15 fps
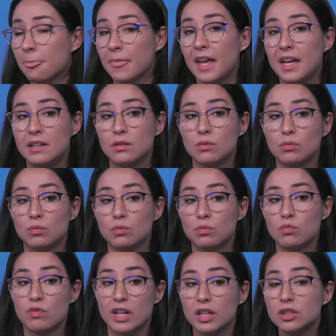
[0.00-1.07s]
And
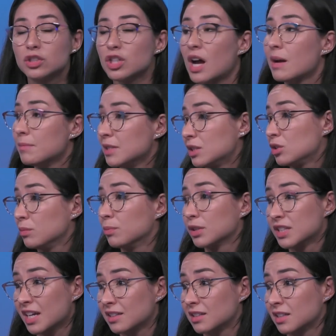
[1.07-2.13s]
their job is to
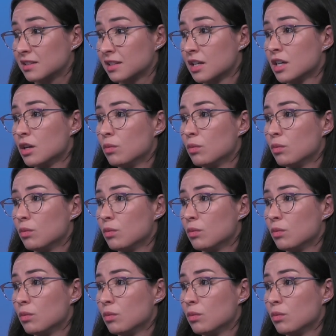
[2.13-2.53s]
protect us.